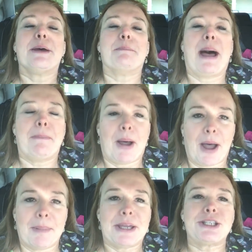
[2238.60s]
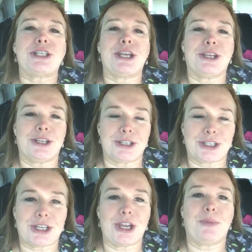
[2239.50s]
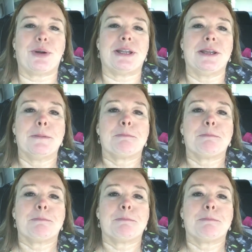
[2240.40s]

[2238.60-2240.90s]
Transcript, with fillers: My mama, she would,